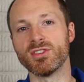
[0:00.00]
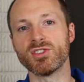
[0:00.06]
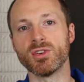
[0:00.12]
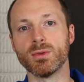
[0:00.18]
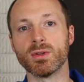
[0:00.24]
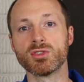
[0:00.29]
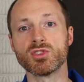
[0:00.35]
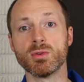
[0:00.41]

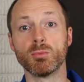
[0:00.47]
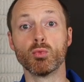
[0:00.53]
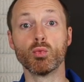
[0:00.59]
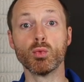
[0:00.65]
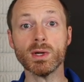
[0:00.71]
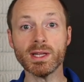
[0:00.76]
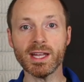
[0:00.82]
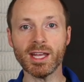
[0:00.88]
So there's some
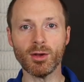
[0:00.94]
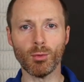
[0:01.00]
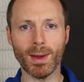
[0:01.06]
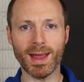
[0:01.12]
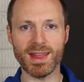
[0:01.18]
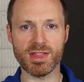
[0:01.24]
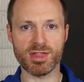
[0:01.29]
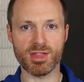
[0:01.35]
really
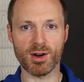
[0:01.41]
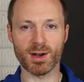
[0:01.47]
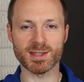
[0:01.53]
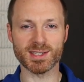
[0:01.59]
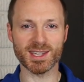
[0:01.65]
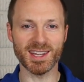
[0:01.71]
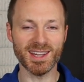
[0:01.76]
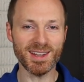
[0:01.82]
great
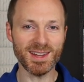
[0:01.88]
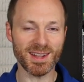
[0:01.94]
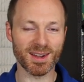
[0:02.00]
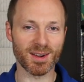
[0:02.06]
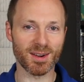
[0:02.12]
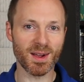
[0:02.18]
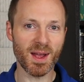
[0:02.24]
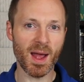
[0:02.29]
thoughts in
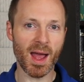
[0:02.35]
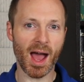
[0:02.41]
here